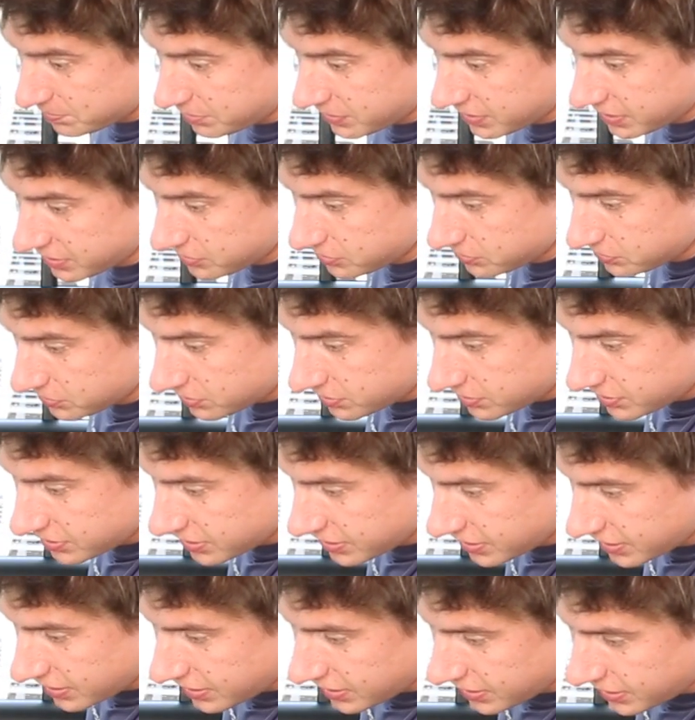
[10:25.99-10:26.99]
pretty cool.
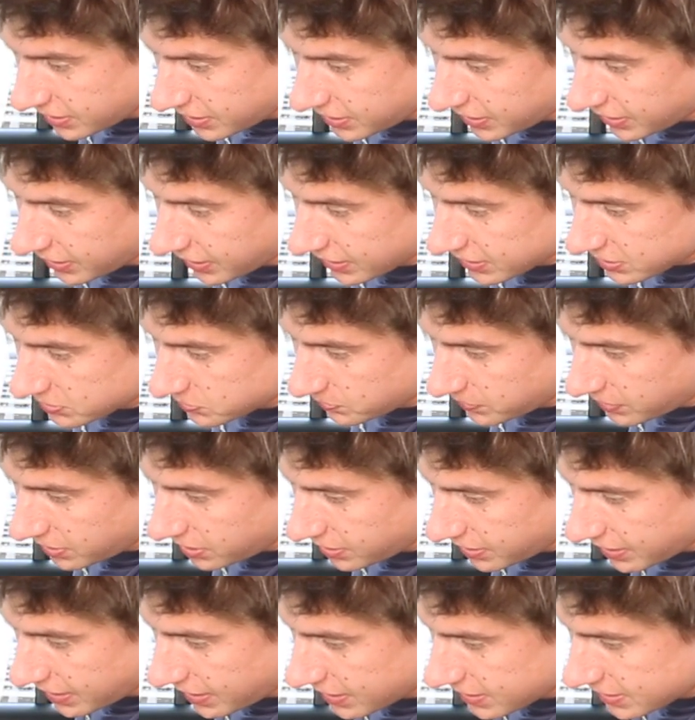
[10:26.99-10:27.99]
As
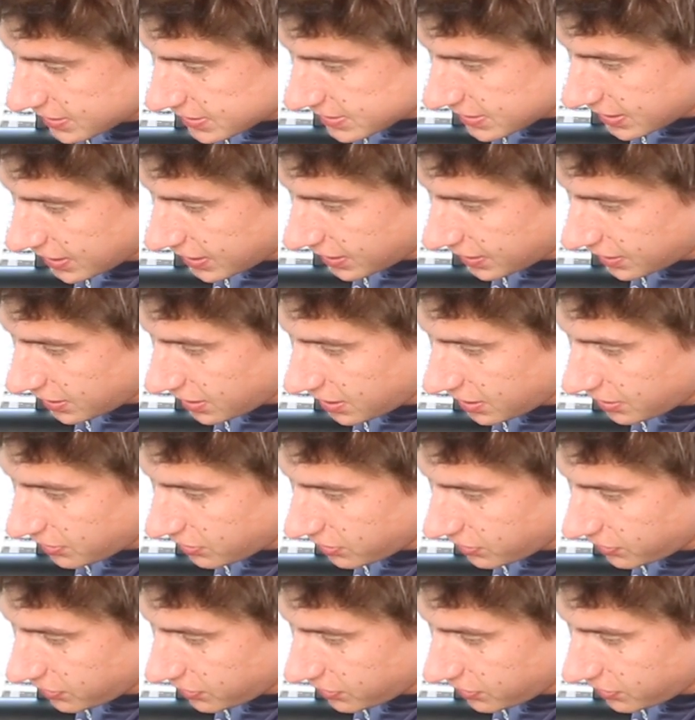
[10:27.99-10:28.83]
well as a